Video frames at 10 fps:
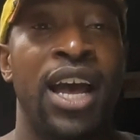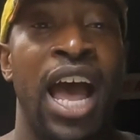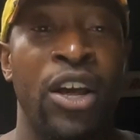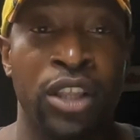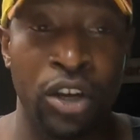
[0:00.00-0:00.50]

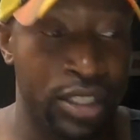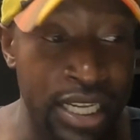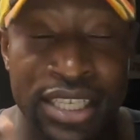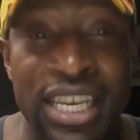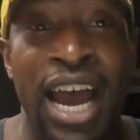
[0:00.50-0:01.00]
I looked
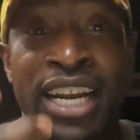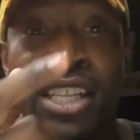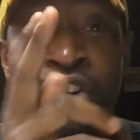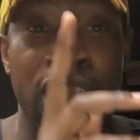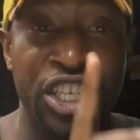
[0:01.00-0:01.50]
inside, a
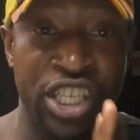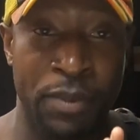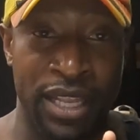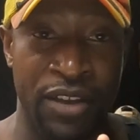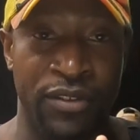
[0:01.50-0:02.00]
little
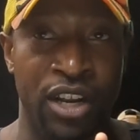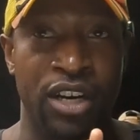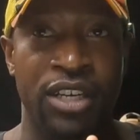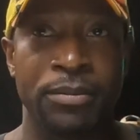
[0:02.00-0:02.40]
introspective look,